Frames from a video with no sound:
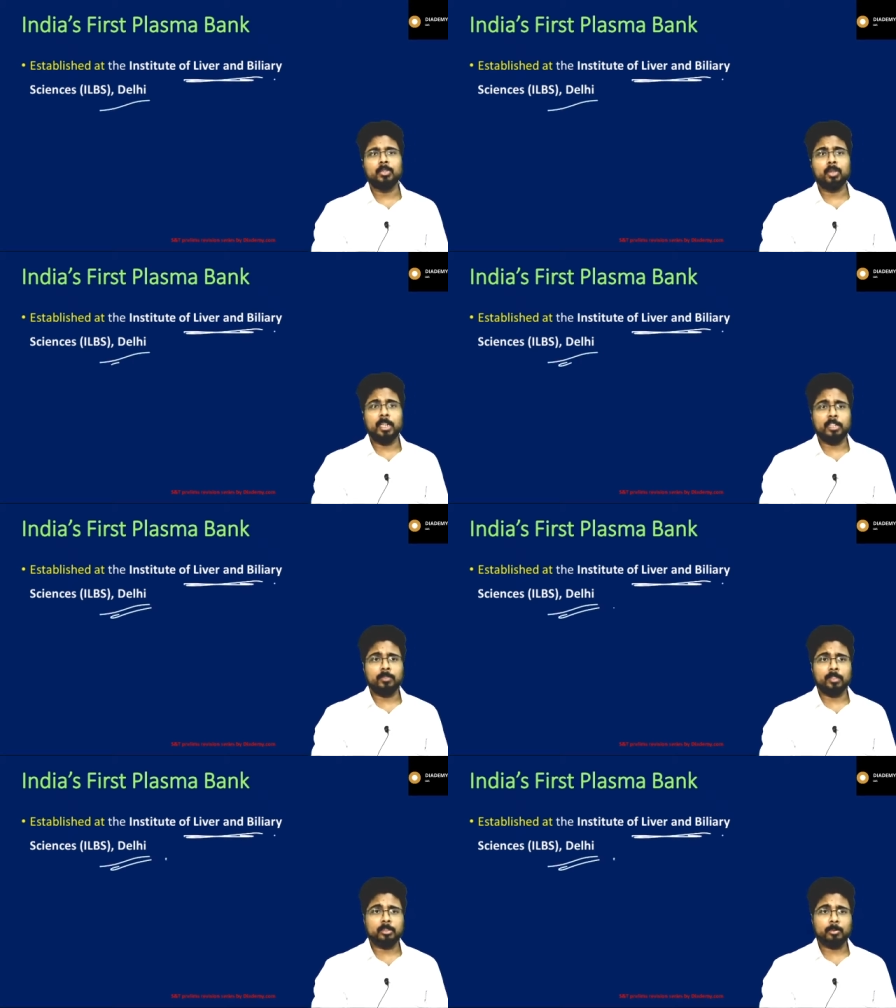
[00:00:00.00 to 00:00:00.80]
So India's
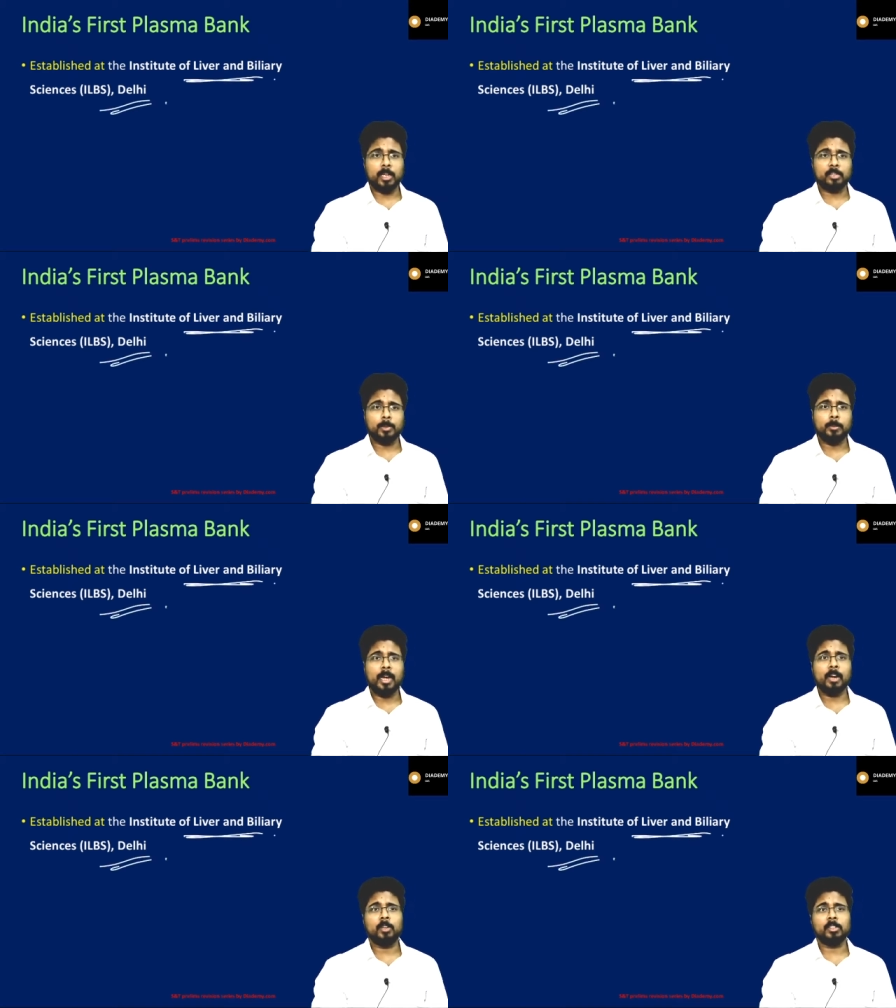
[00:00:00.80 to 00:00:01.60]
first plasma
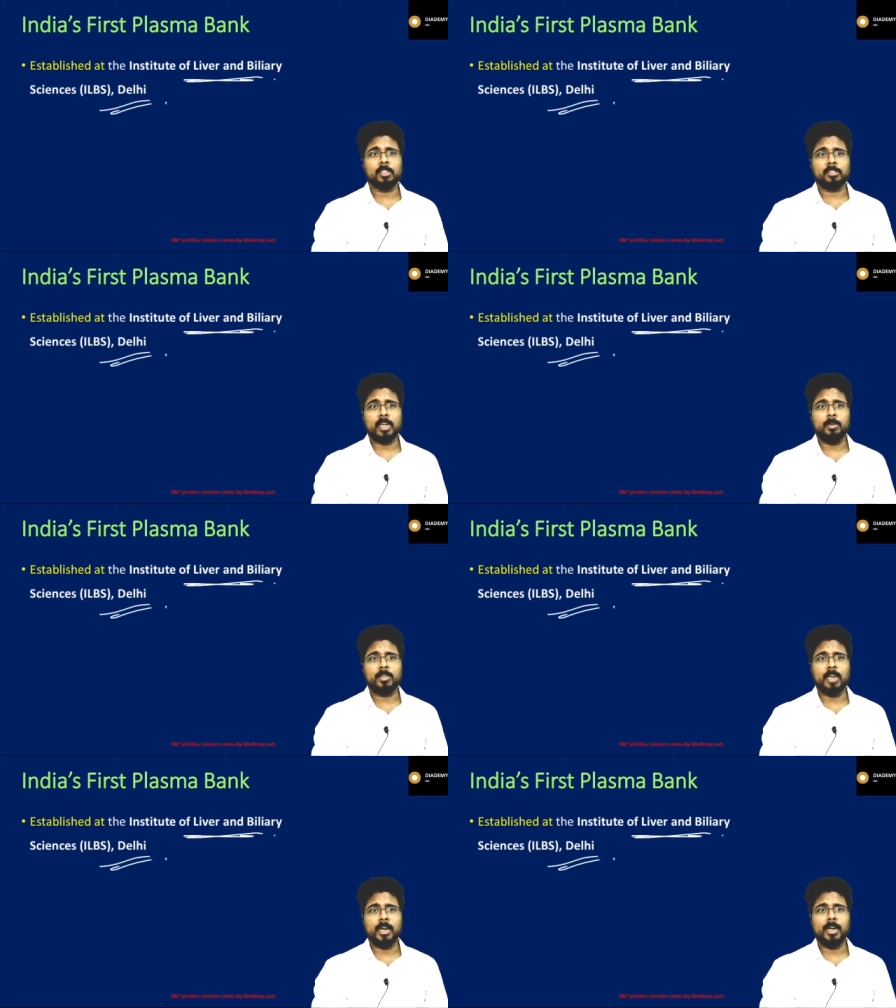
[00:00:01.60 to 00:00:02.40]
bank was
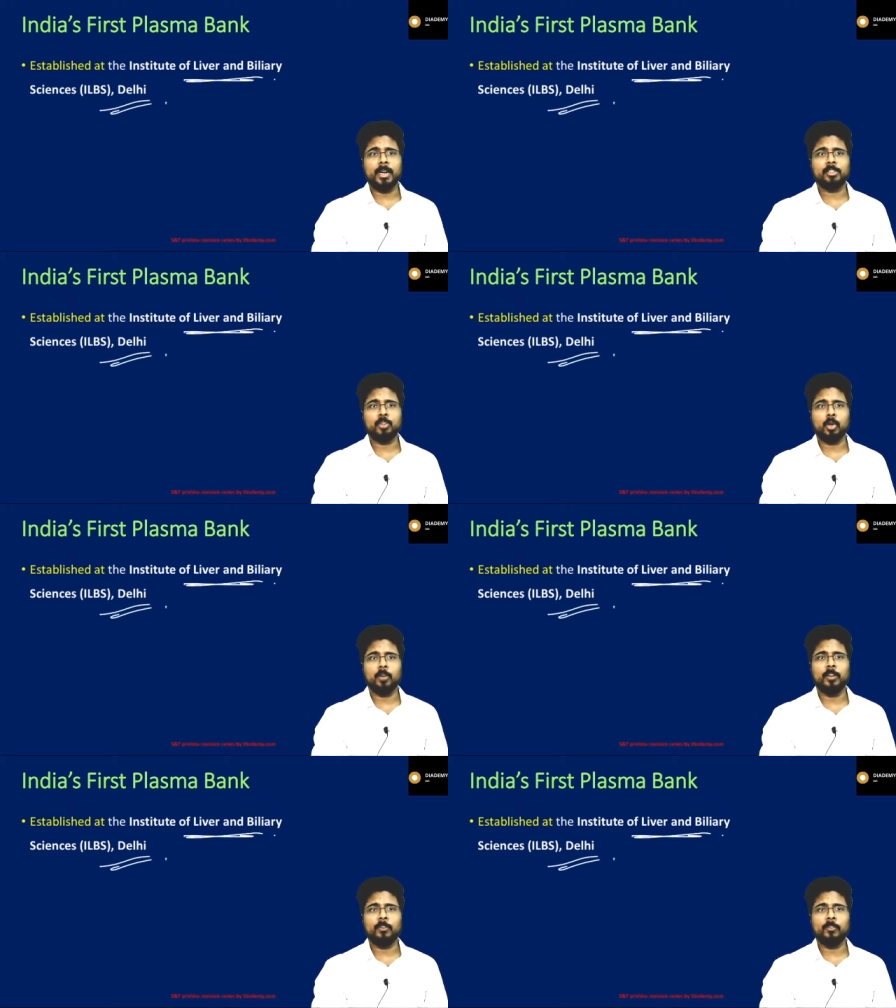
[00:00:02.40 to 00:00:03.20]
established at Institute
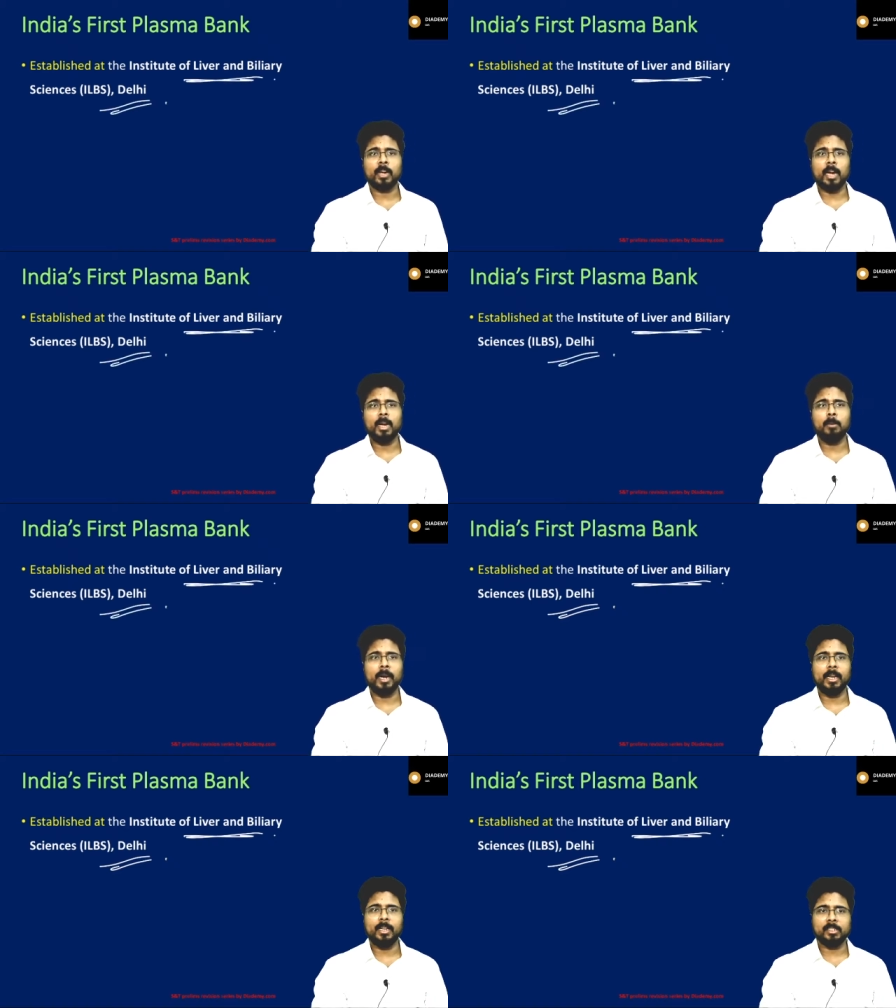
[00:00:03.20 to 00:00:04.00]
of Liver and
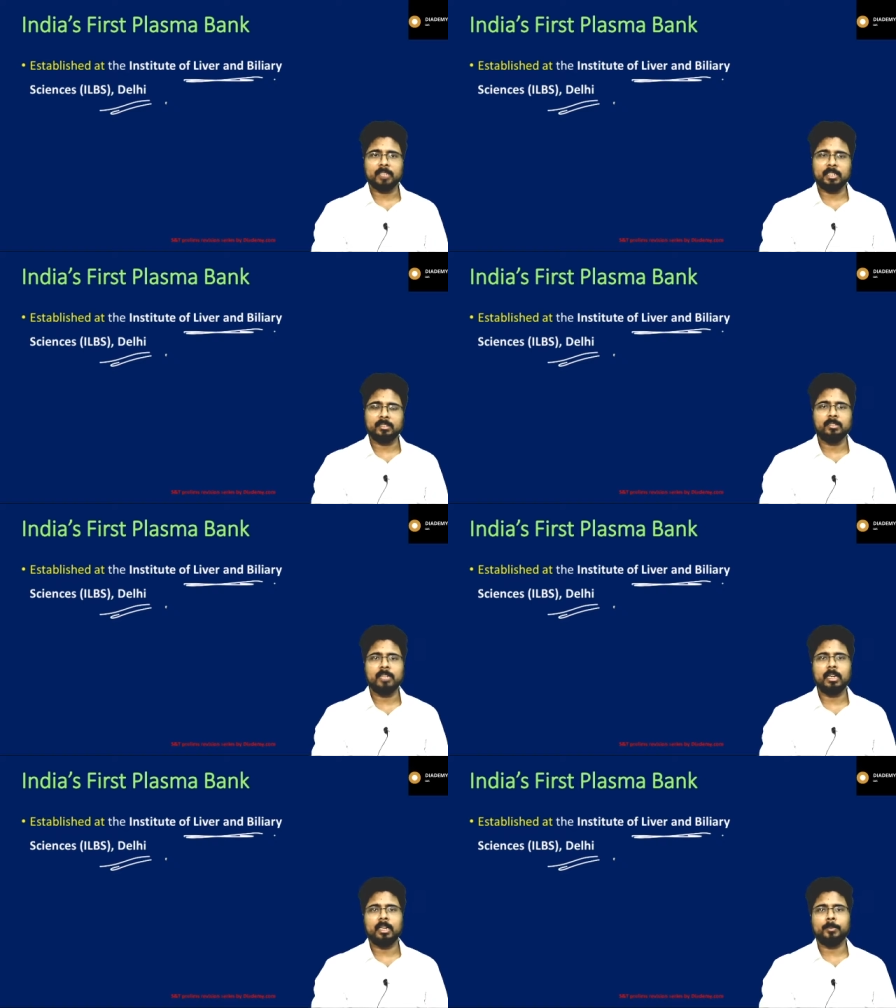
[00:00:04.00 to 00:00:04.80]
Biliary Sciences,
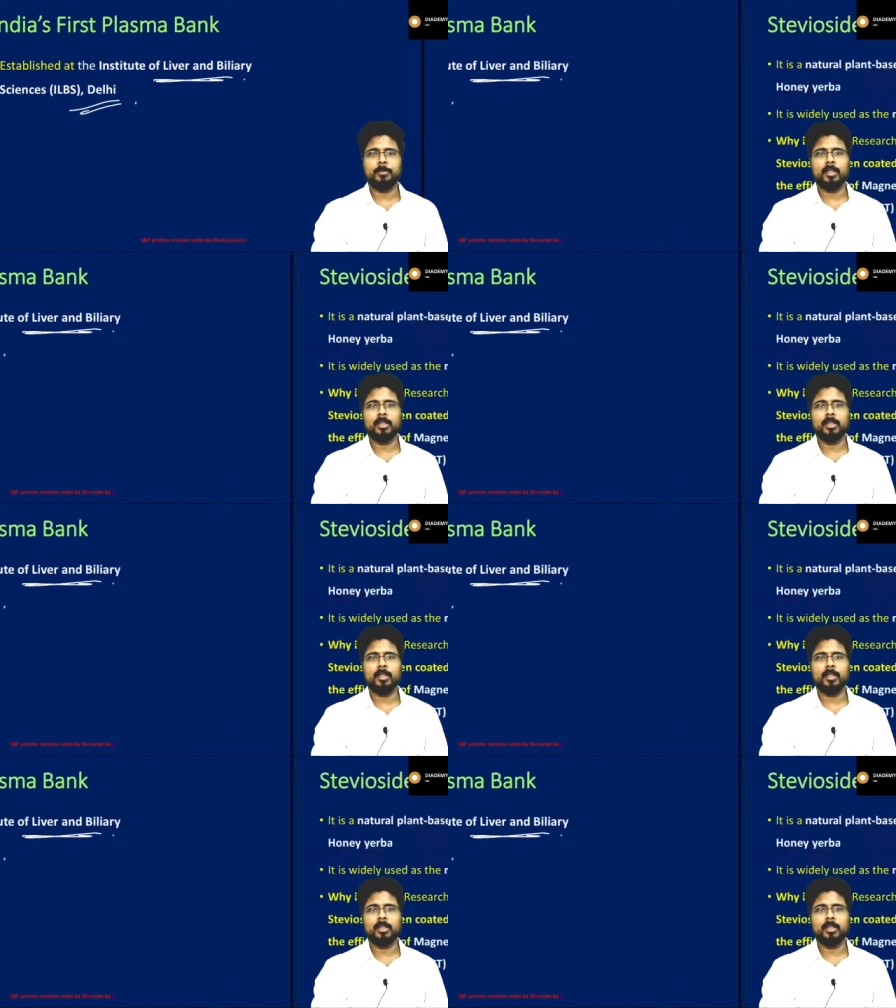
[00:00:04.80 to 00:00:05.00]
Delhi.